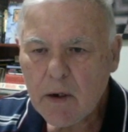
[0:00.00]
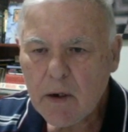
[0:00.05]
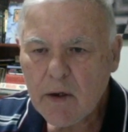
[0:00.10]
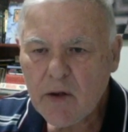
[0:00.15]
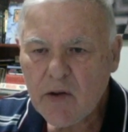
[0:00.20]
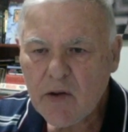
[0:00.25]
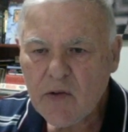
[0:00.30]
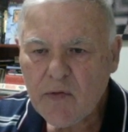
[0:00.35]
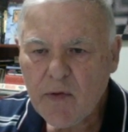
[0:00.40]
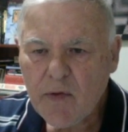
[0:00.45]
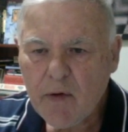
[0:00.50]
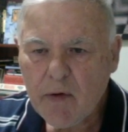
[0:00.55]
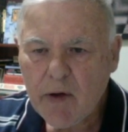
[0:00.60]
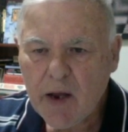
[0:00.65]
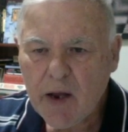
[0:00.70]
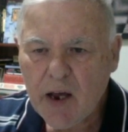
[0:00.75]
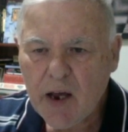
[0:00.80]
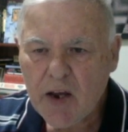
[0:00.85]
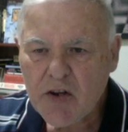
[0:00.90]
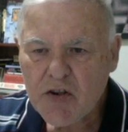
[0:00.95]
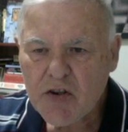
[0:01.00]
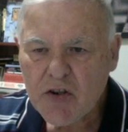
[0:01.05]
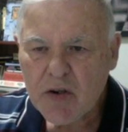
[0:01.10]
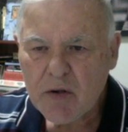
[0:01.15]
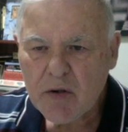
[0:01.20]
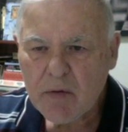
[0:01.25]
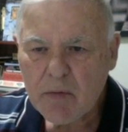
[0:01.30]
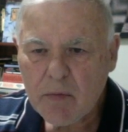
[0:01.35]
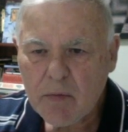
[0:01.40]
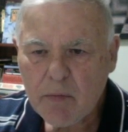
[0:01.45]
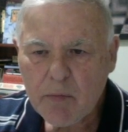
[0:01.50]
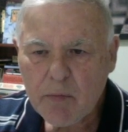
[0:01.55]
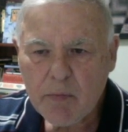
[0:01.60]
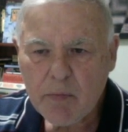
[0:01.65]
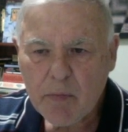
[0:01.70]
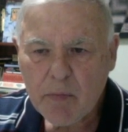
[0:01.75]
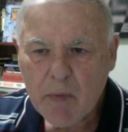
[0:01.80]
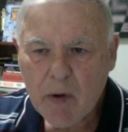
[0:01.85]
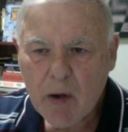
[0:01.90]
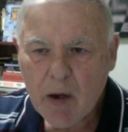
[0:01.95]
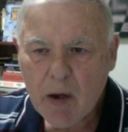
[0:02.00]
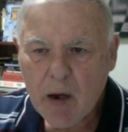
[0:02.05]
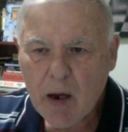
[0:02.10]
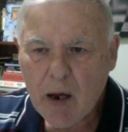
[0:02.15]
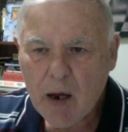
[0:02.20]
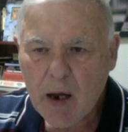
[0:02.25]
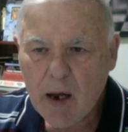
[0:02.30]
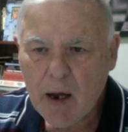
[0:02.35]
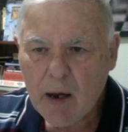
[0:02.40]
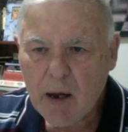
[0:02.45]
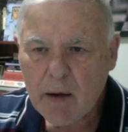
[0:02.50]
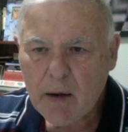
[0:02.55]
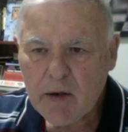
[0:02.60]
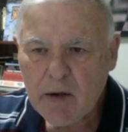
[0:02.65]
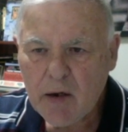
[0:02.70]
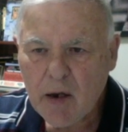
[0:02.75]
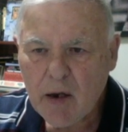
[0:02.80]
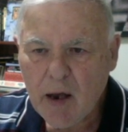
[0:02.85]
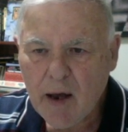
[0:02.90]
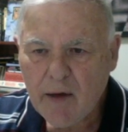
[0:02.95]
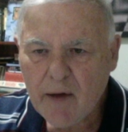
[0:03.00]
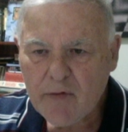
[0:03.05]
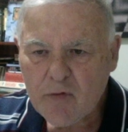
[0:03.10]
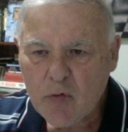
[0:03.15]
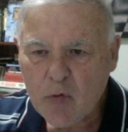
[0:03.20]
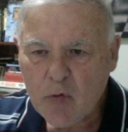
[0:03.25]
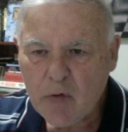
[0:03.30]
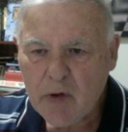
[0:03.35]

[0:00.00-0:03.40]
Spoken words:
This variation. After all,